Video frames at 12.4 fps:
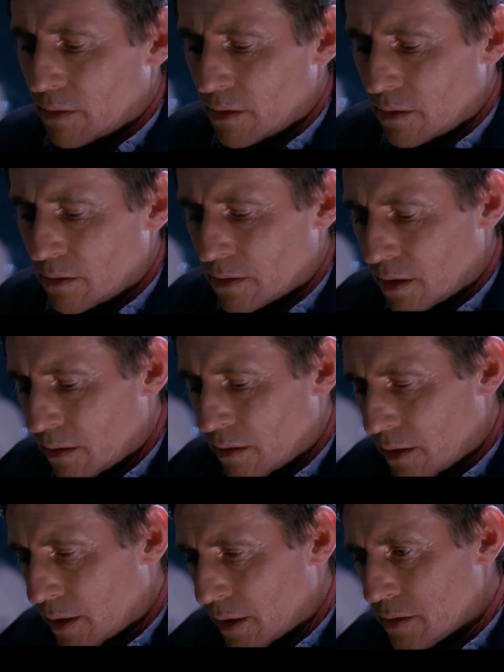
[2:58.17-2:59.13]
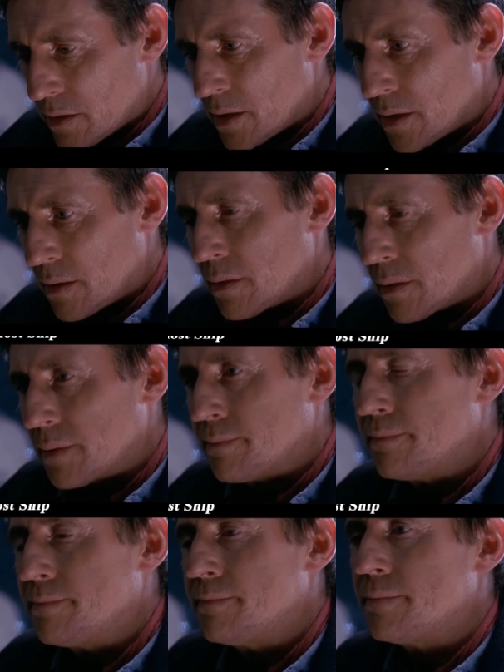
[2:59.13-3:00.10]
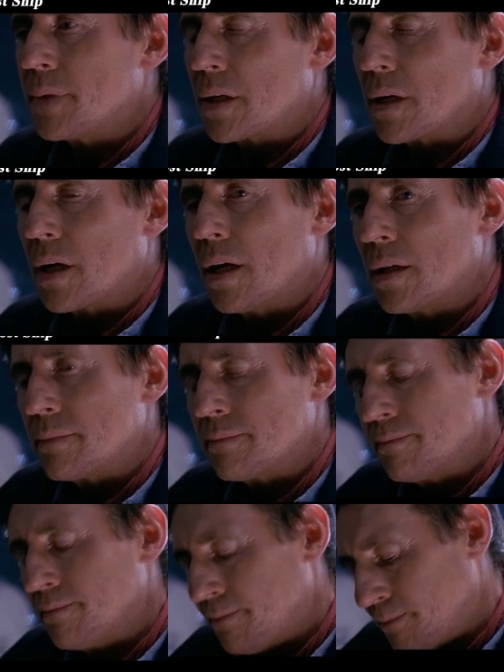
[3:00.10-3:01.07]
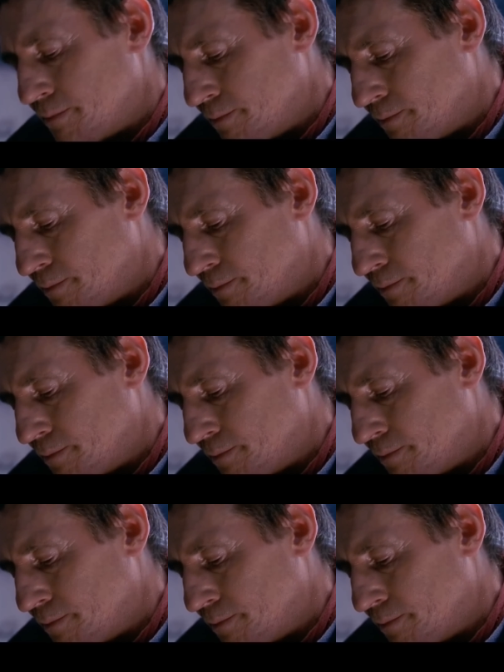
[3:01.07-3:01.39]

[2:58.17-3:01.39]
they couldn't tow the ship away. Murphy agreed with them.